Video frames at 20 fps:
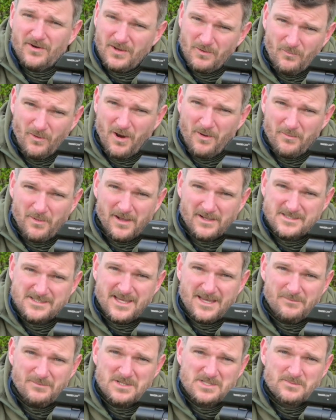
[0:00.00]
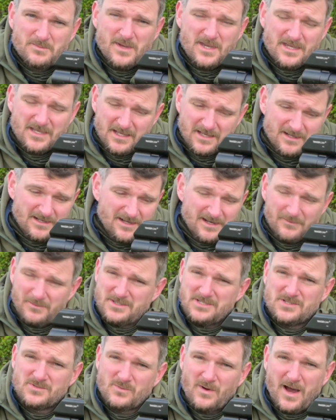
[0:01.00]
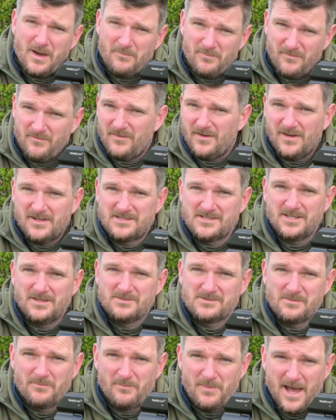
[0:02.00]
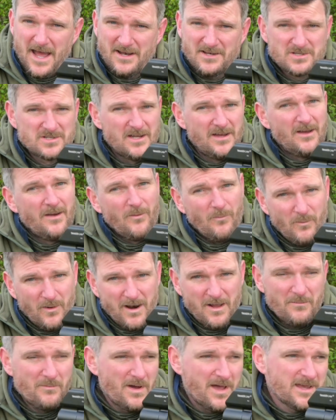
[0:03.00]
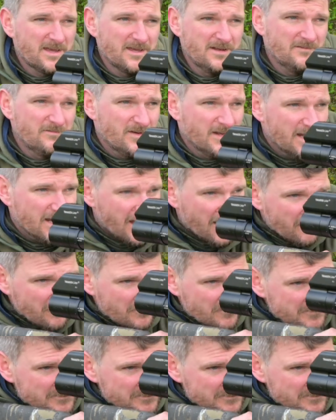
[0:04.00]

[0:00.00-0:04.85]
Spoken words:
and you won't be able to hear me speaking clearly, which is why I prefer to use a bench when I'm making a video.